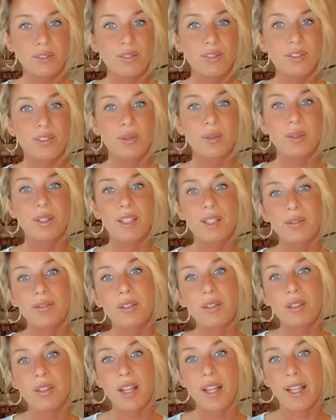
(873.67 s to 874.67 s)
to live
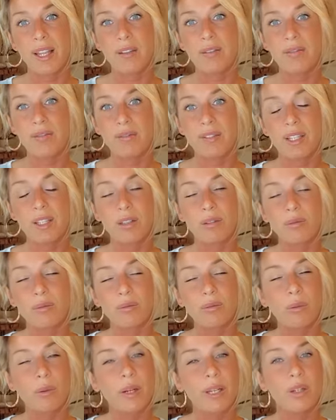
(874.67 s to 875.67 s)
your life in a
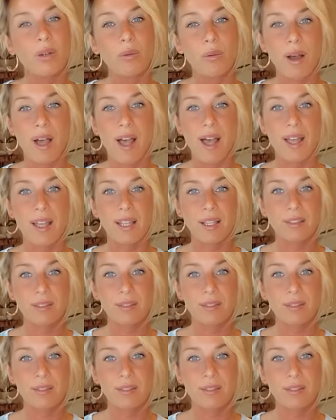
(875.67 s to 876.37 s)
royal way.